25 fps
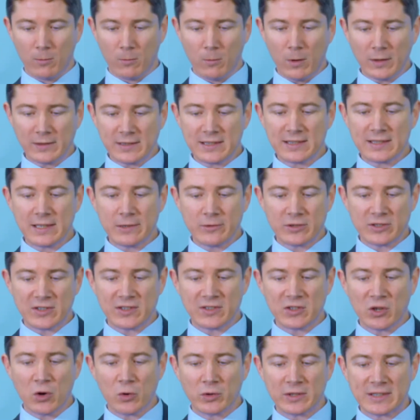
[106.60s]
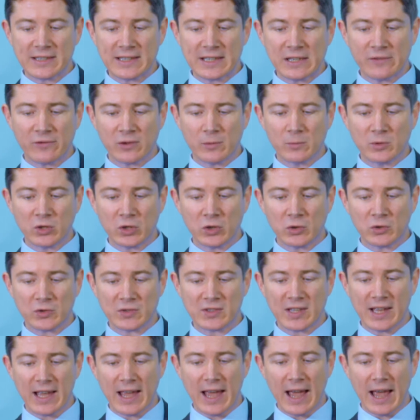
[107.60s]
What distinguishes the ODCE from
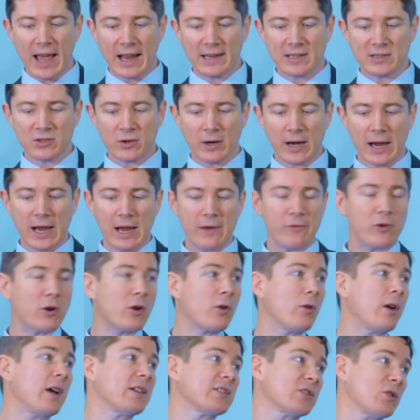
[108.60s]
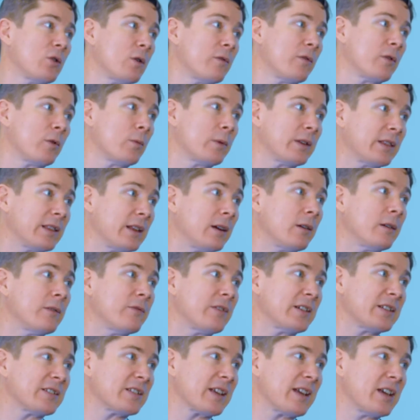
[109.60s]
those? And is there ever crossover with their
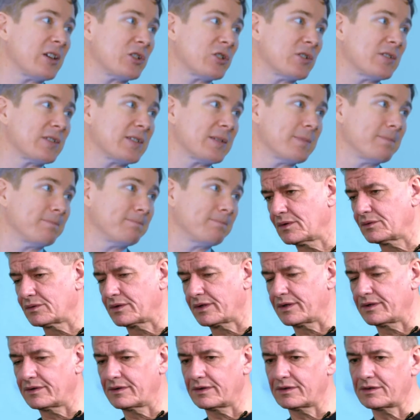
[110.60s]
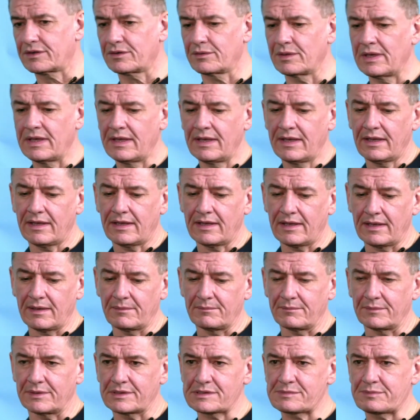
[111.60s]
investigations? Okay, thank you.
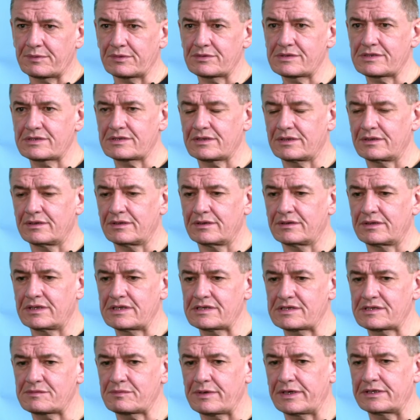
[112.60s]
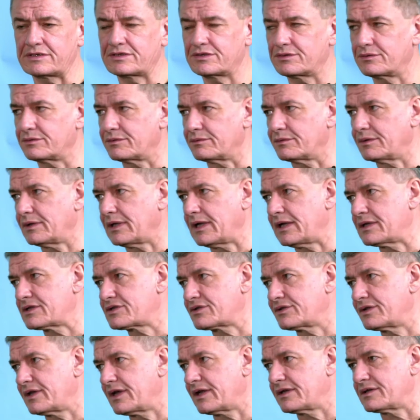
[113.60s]
Yeah. I suppose the easiest way to
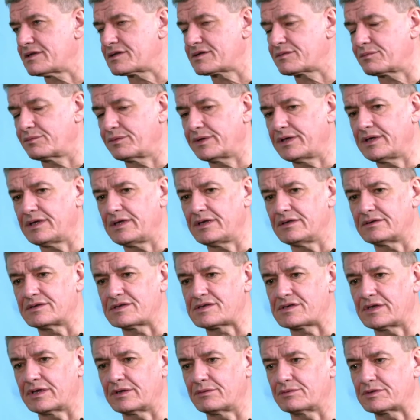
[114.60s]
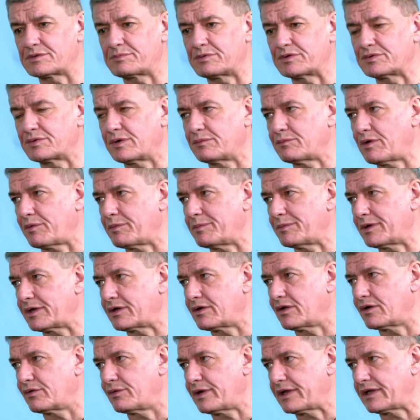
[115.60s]
answer that is we distinguish between what we might
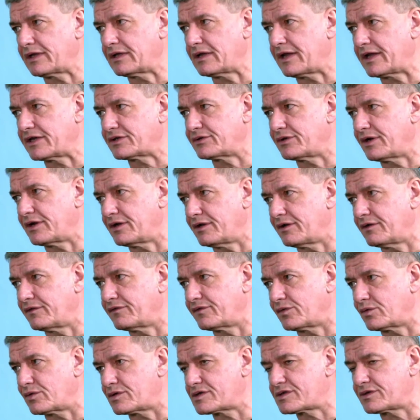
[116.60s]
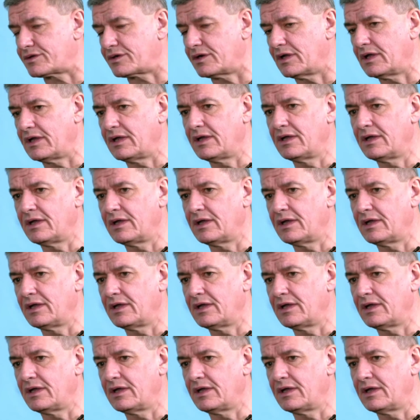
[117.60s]
call a regulator and an enforcer.